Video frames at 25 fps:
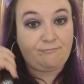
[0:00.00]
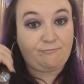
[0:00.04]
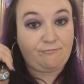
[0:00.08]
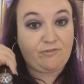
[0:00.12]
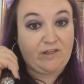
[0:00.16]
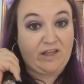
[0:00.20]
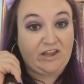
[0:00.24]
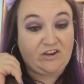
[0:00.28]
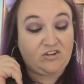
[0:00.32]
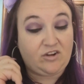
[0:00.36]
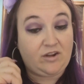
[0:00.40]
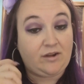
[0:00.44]

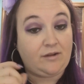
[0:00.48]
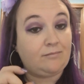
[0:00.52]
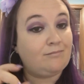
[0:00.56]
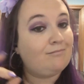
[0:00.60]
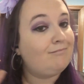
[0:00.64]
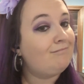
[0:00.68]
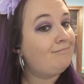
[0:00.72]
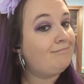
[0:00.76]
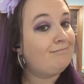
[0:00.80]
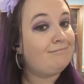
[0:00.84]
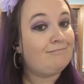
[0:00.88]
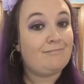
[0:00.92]
Flashlight
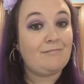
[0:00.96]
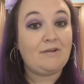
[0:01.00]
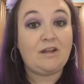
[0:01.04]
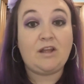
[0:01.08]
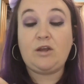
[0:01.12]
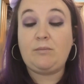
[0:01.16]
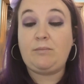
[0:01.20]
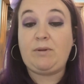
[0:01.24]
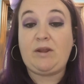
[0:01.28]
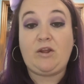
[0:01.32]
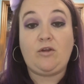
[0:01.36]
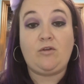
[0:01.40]

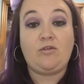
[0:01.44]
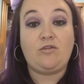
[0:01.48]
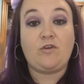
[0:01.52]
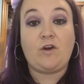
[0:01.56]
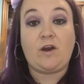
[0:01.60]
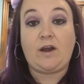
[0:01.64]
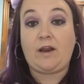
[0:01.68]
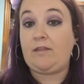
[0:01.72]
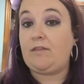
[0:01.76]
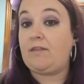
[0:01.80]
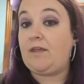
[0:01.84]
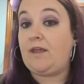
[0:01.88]
could be used for
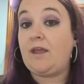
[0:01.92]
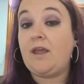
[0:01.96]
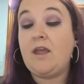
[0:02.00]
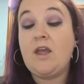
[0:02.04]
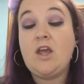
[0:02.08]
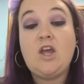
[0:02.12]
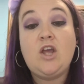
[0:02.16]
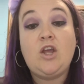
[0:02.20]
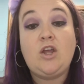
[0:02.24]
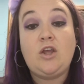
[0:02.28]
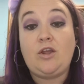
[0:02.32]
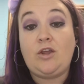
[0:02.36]
anything.
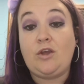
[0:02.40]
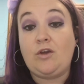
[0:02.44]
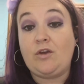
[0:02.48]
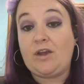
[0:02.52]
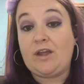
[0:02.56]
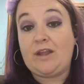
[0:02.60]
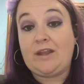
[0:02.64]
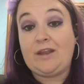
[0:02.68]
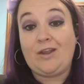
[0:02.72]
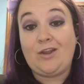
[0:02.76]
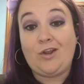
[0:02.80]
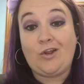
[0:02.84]
You
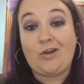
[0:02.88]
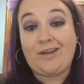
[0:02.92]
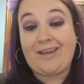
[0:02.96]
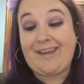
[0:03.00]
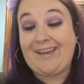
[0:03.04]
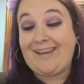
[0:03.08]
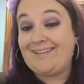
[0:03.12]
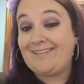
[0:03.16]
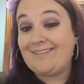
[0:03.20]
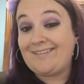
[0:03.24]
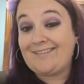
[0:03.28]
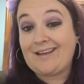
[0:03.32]
can look
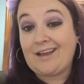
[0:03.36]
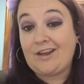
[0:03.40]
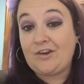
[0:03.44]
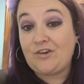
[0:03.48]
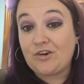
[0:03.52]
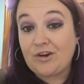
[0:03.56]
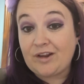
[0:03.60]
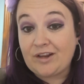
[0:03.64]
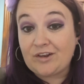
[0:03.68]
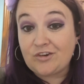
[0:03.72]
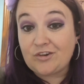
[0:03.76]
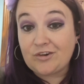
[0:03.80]
inside
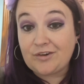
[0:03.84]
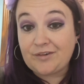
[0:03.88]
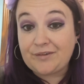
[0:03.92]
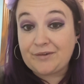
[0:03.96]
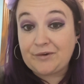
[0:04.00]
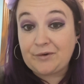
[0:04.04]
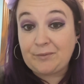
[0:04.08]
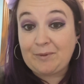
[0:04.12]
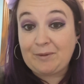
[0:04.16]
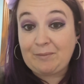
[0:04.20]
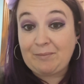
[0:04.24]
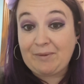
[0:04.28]
your engine a
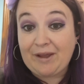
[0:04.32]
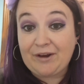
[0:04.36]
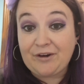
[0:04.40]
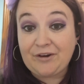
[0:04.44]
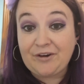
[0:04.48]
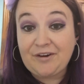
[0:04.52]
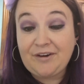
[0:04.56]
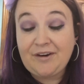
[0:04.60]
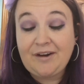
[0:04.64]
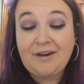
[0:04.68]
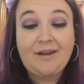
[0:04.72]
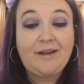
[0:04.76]
little bit
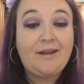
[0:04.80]
better.